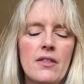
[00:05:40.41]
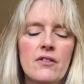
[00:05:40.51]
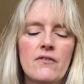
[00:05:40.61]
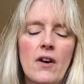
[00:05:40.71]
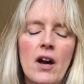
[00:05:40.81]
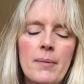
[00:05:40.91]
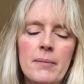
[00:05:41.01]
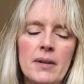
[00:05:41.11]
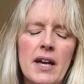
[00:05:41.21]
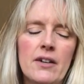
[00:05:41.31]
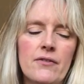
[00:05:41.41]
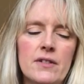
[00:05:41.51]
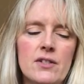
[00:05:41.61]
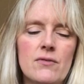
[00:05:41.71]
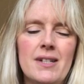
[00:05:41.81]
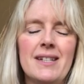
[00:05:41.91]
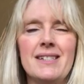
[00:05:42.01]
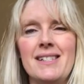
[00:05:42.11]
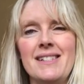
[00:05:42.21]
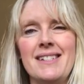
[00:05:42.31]
The vibe I'm getting for this reading
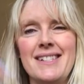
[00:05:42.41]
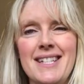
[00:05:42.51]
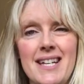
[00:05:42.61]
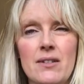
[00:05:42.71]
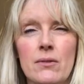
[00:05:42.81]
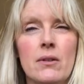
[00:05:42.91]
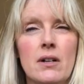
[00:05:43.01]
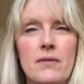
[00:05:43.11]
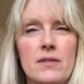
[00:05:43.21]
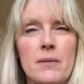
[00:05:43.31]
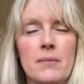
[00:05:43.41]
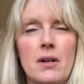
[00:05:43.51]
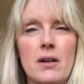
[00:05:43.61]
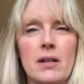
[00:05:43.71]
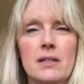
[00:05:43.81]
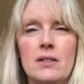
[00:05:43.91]
is it's a deal of some kind.